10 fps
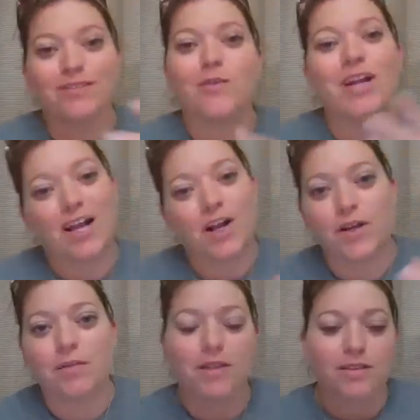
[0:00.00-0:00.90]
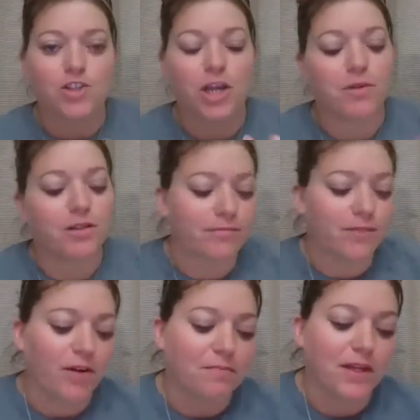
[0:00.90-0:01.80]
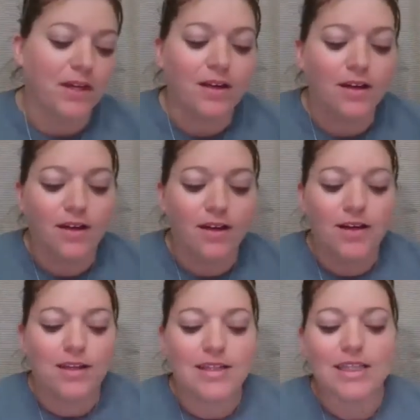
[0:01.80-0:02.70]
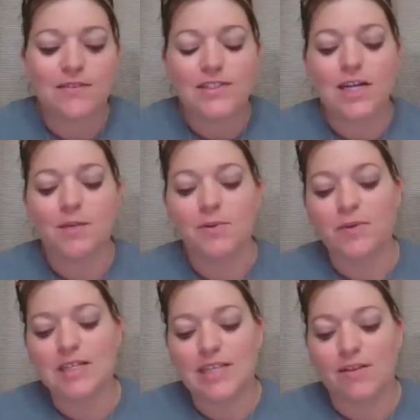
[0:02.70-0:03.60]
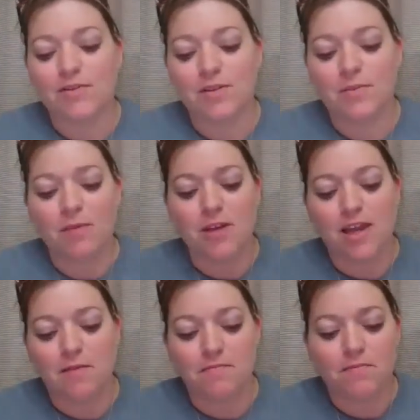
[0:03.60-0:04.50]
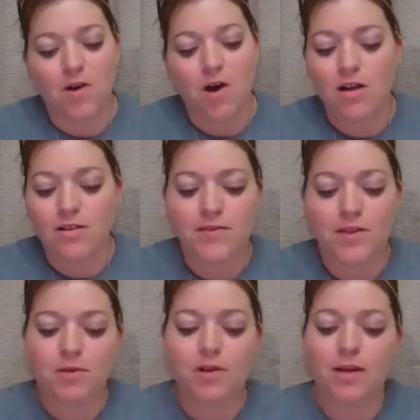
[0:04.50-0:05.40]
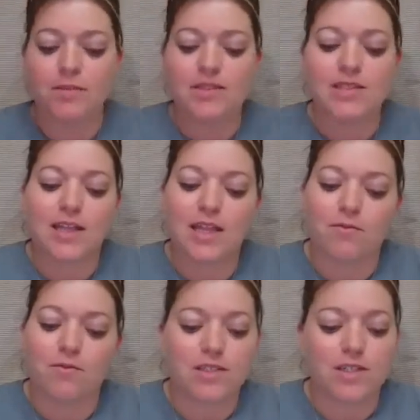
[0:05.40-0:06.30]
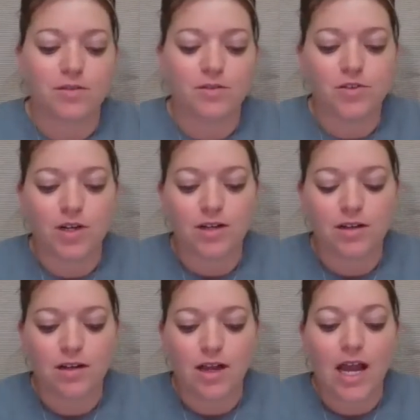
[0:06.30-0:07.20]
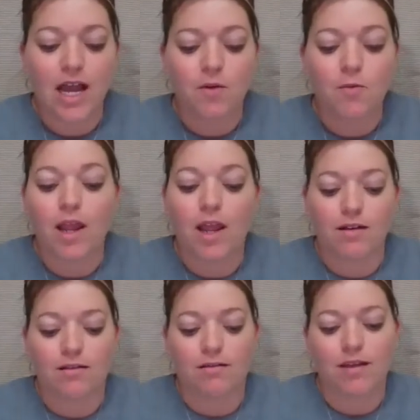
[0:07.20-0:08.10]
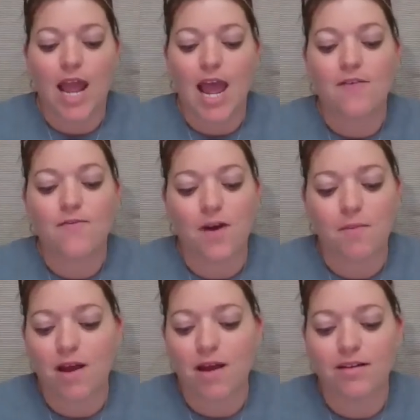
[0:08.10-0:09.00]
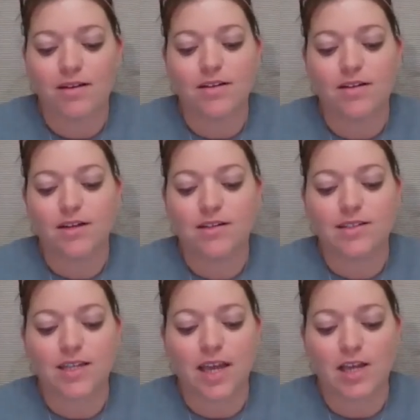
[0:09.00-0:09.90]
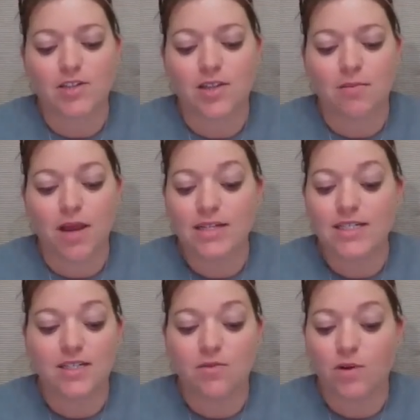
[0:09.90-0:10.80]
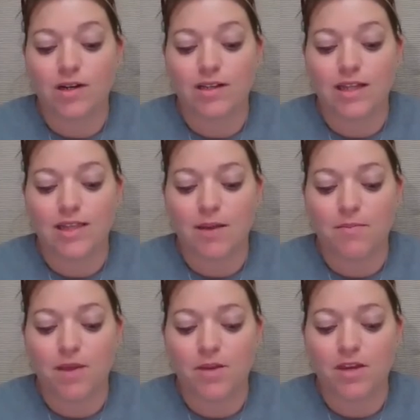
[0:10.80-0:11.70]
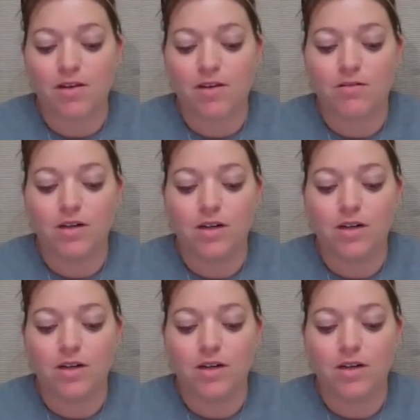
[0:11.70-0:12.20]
We're not going, but the chapter. Okay. They left a couple weeks after the baby came, all of them crammed inside that rusty old truck. I ran half a mile in their dust to catch them. I didn't want to let that baby go.